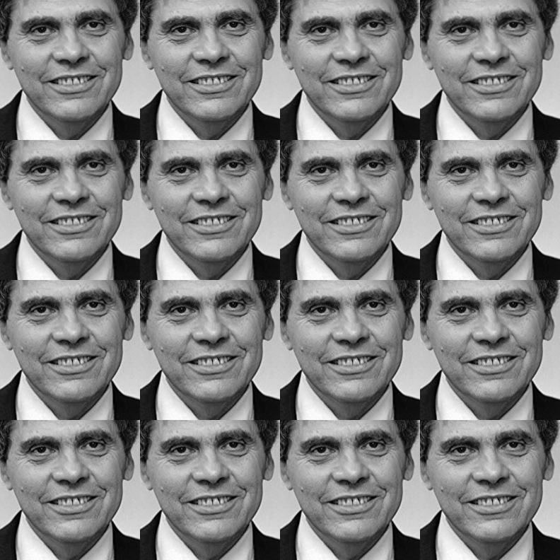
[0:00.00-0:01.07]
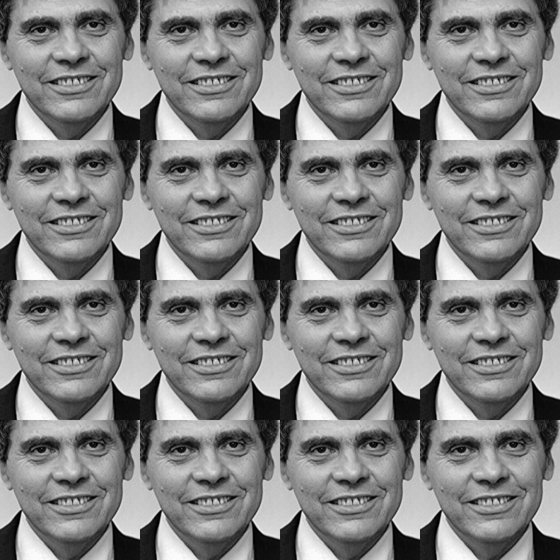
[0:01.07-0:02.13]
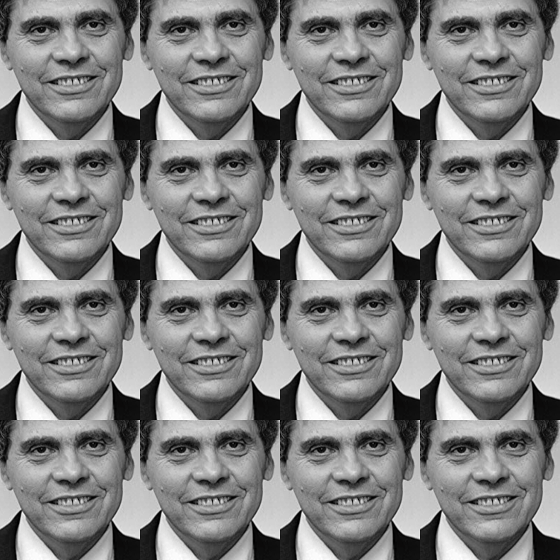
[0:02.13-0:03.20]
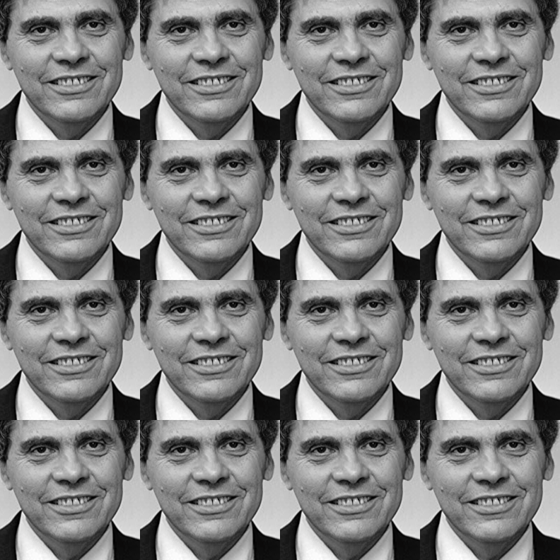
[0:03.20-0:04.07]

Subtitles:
The face doesn't move, so there is nothing to read.